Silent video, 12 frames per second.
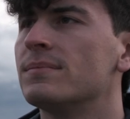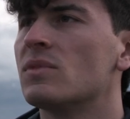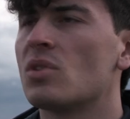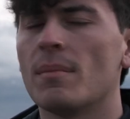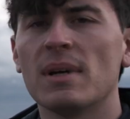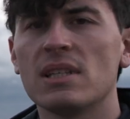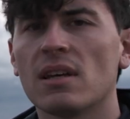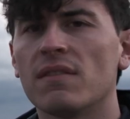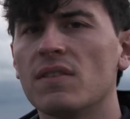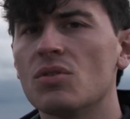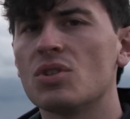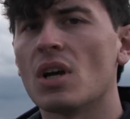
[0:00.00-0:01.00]
So I might take a
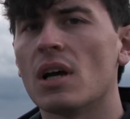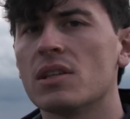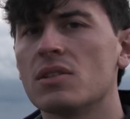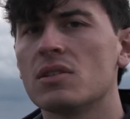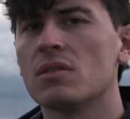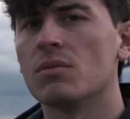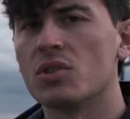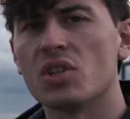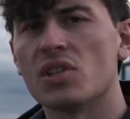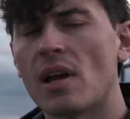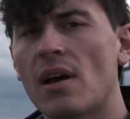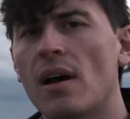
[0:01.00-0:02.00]
few shots
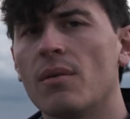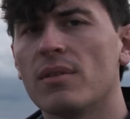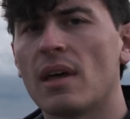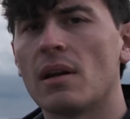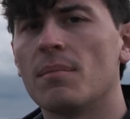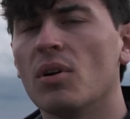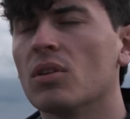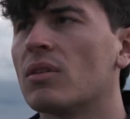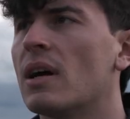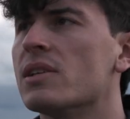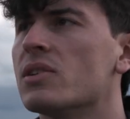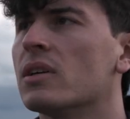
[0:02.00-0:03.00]
without a
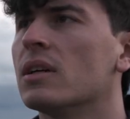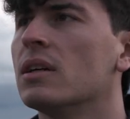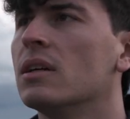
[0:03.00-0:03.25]
polarizer.